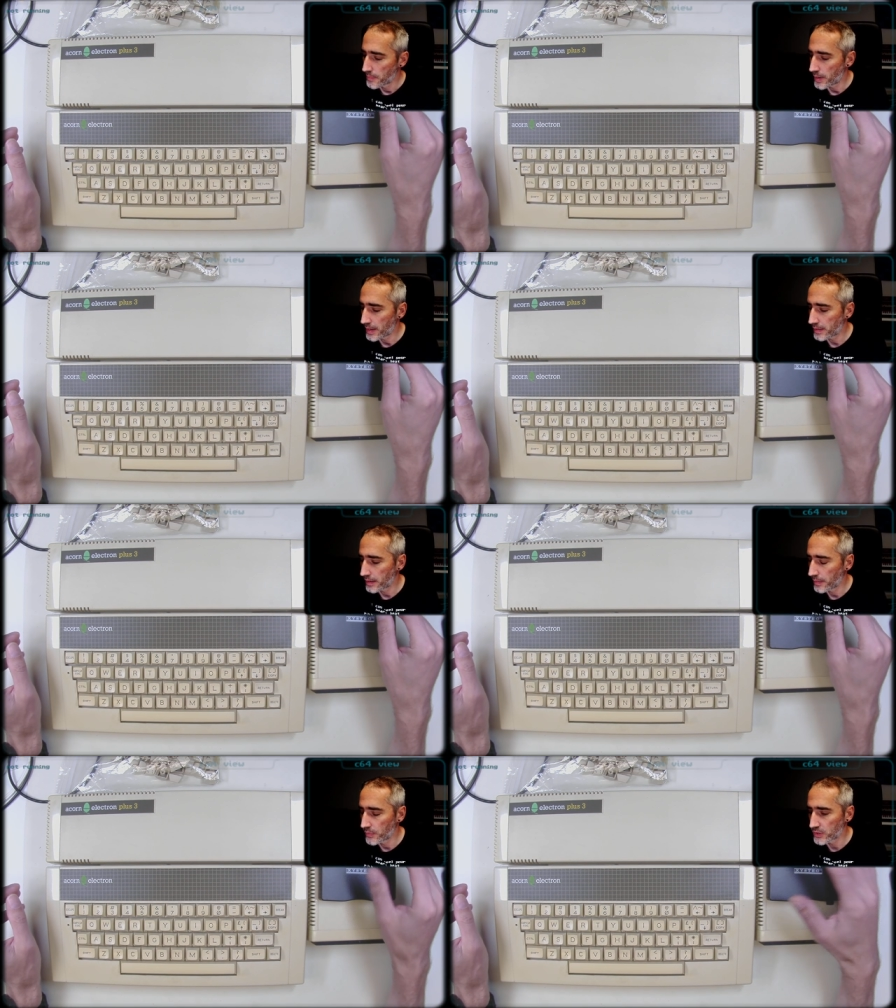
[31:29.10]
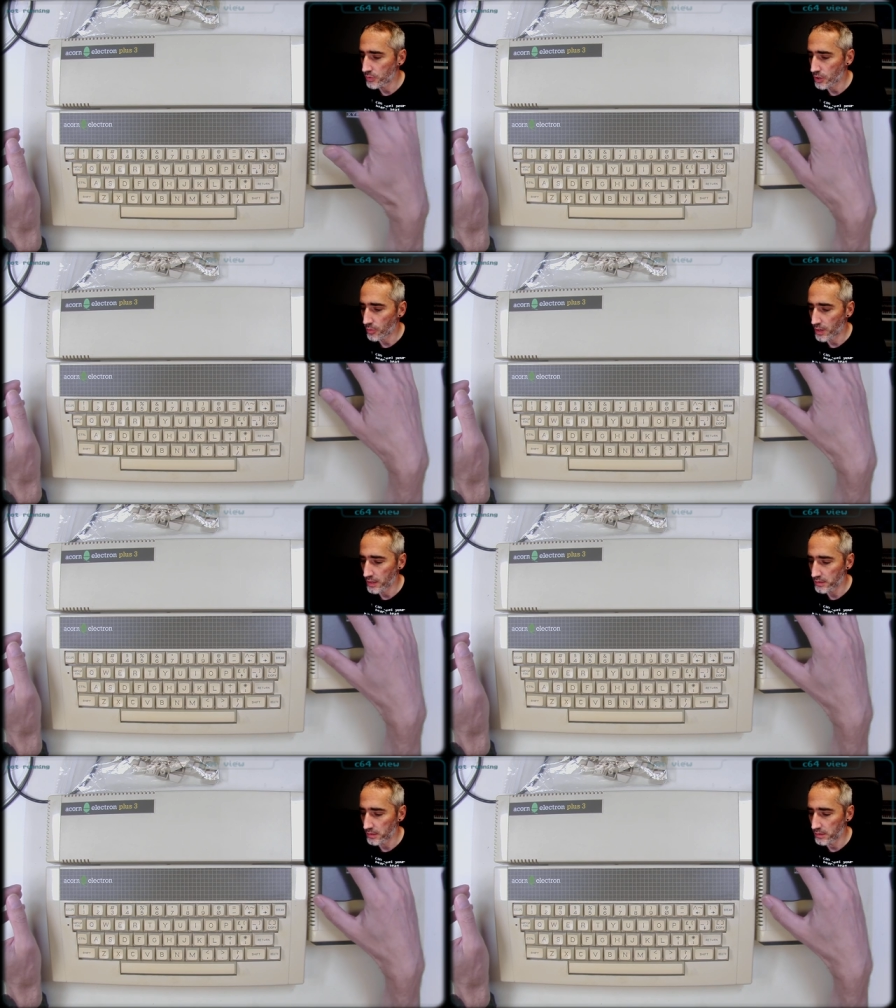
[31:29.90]
But uh, this
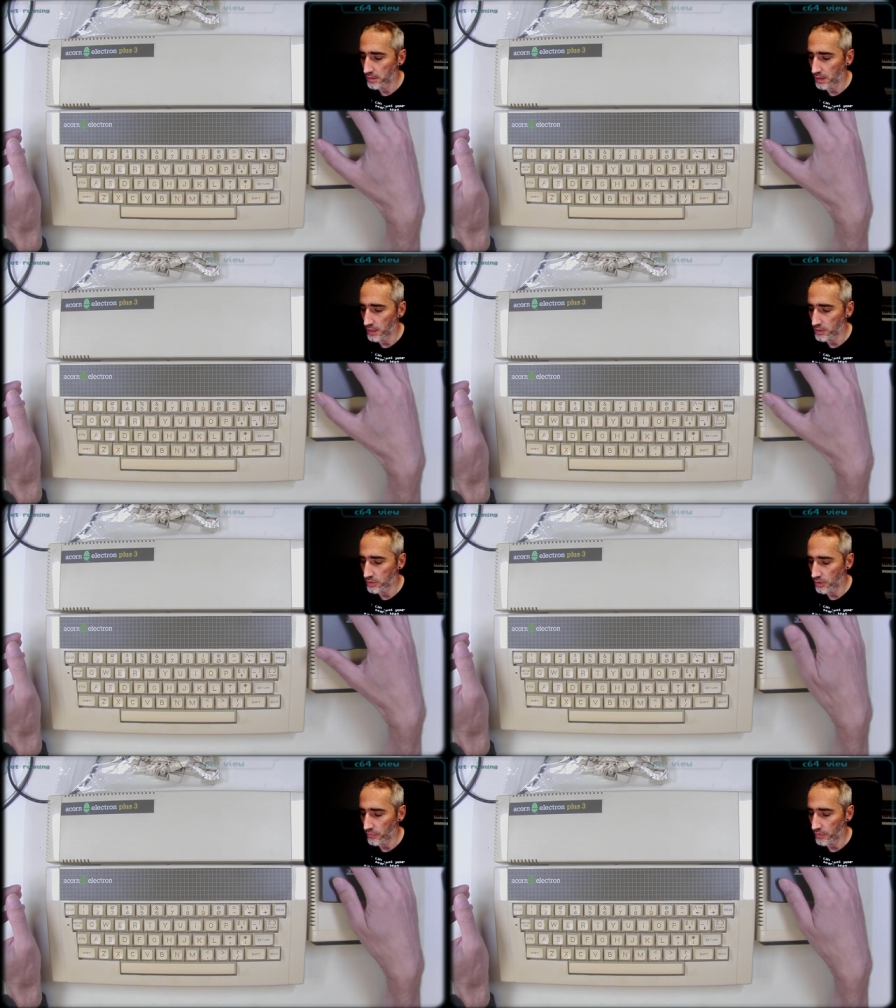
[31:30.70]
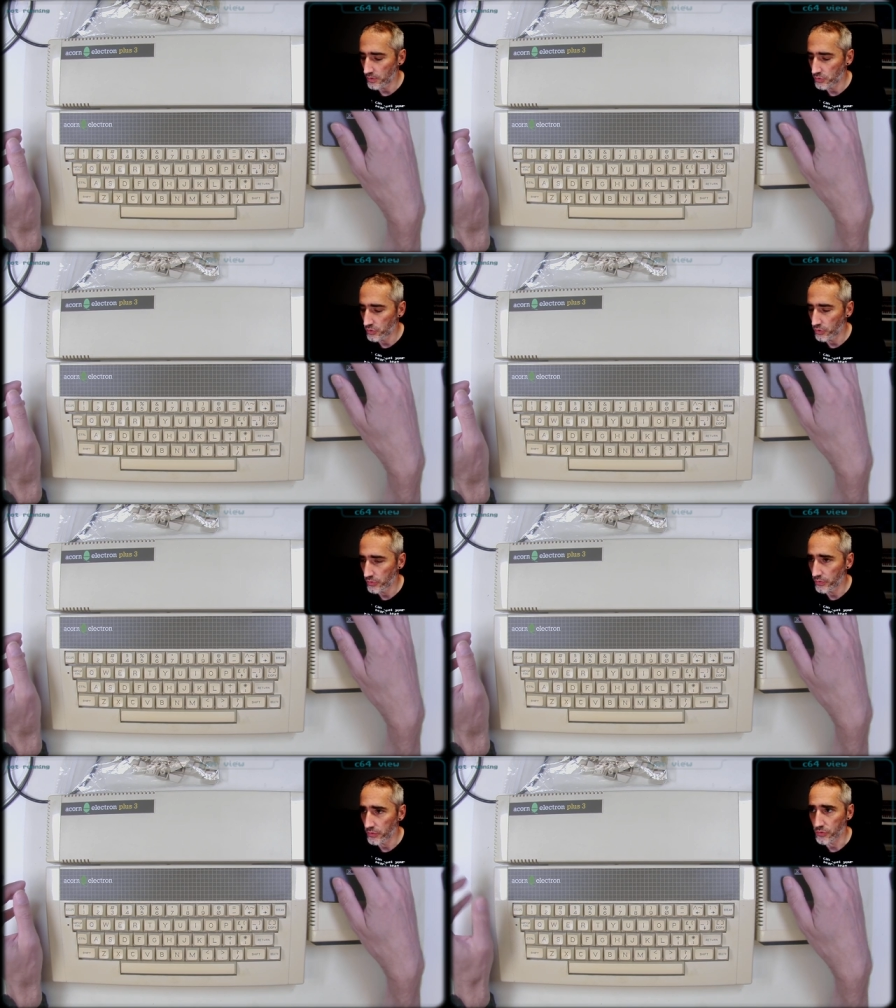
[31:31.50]
requires the installation of uh,
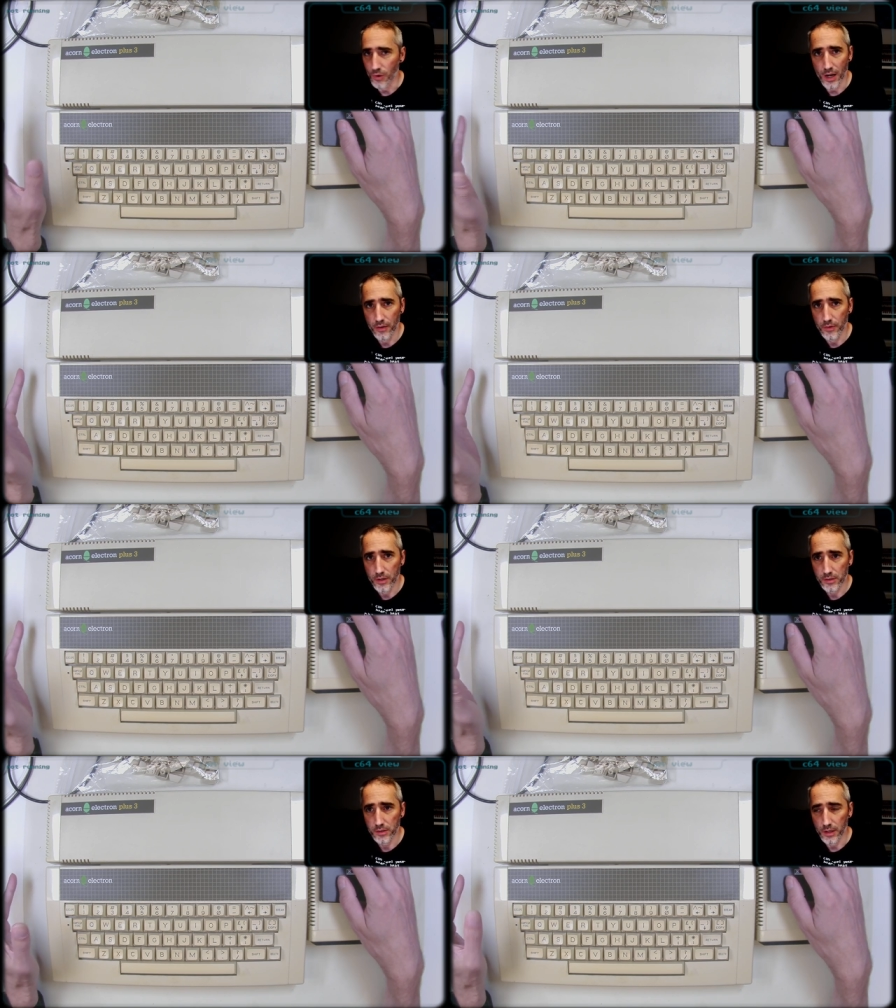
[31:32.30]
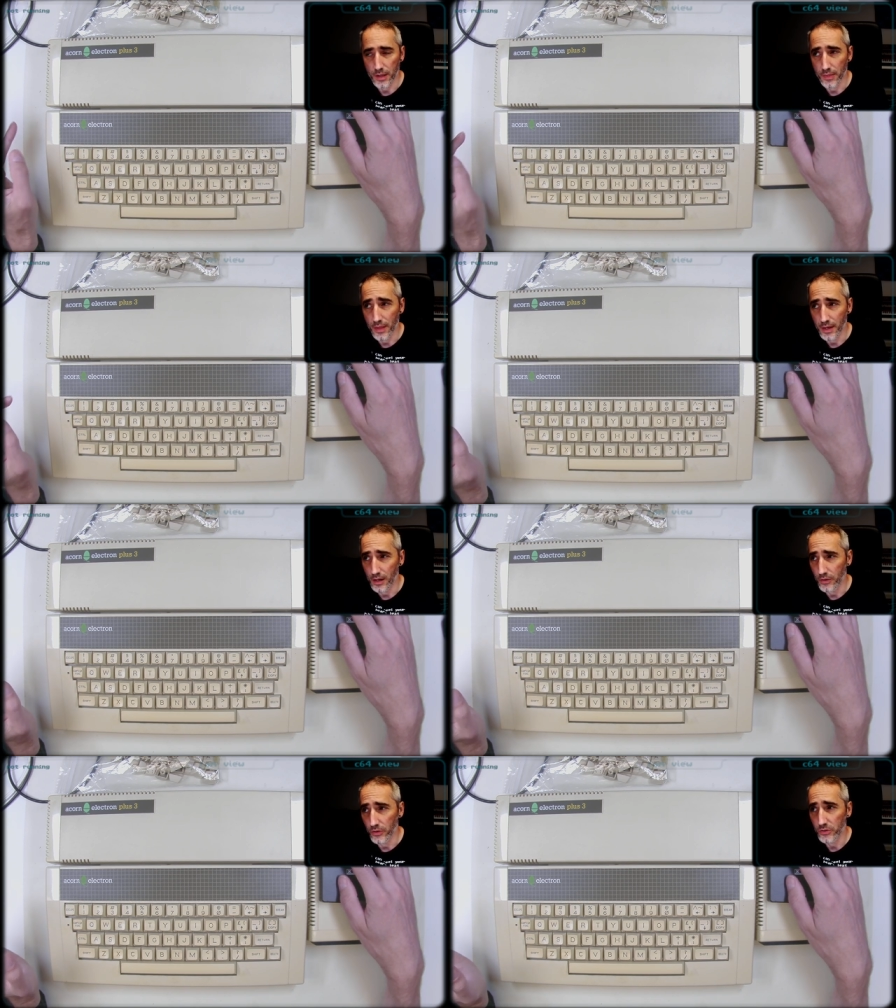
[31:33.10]
certain drivers, and they
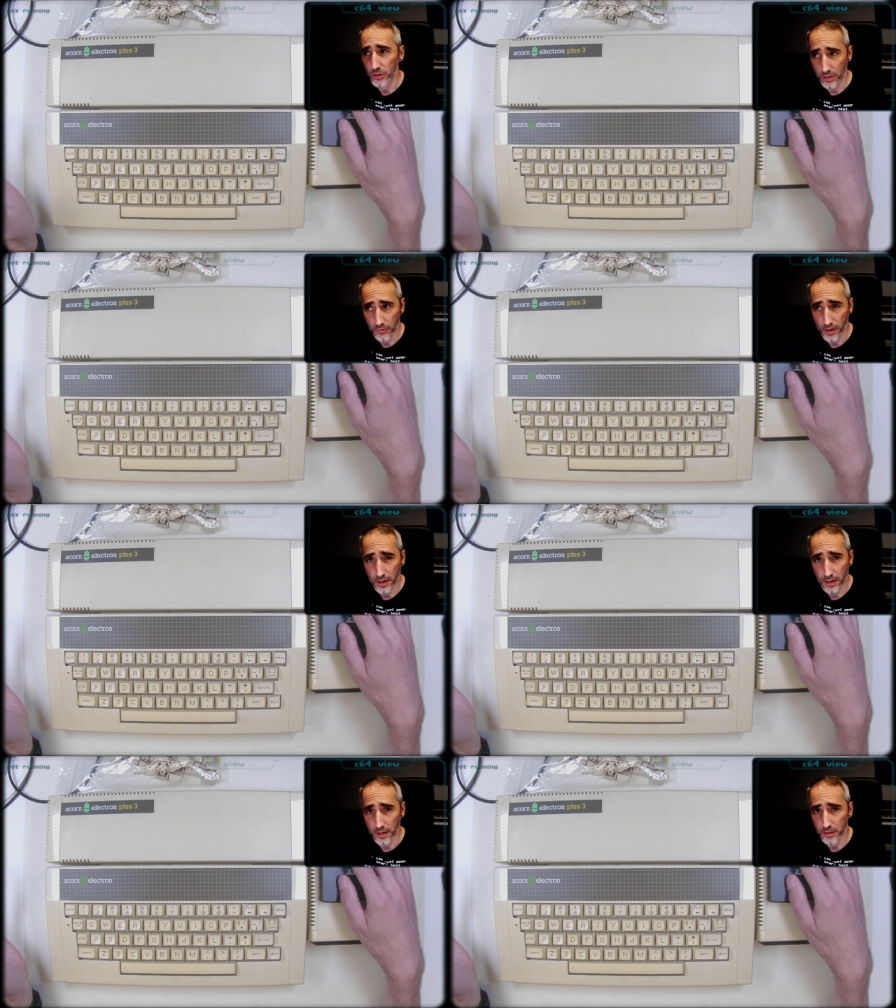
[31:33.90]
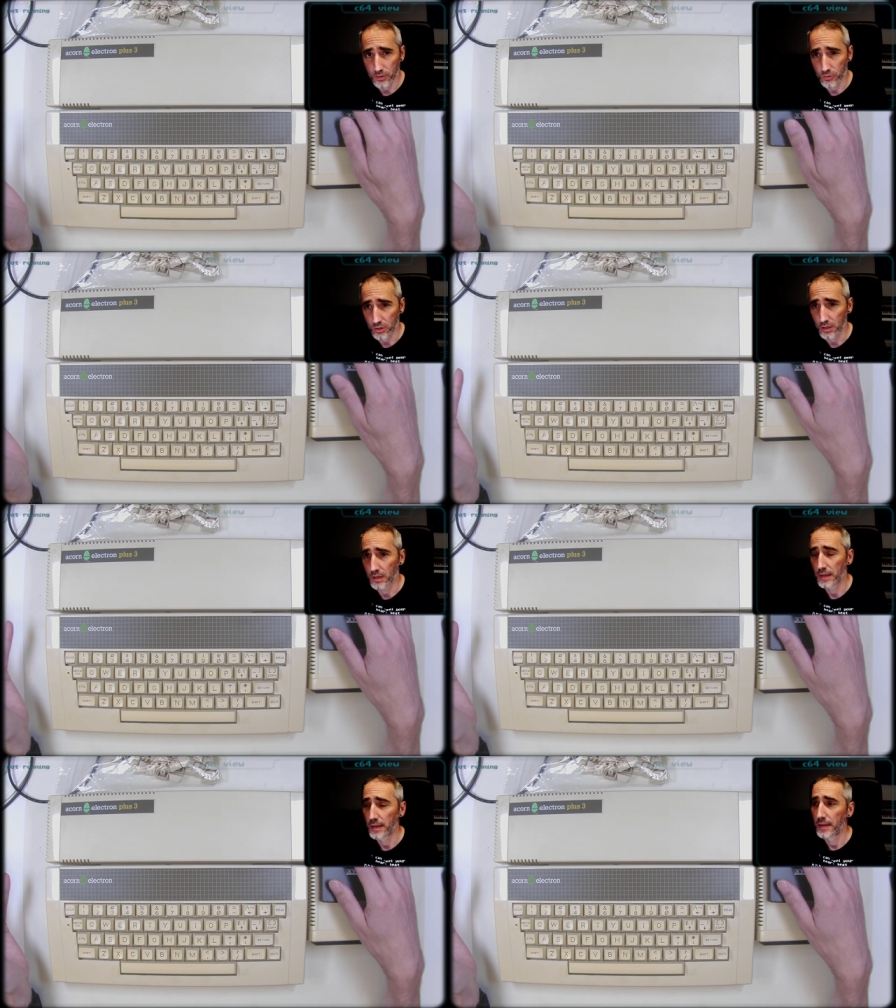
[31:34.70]
are not certified as usual,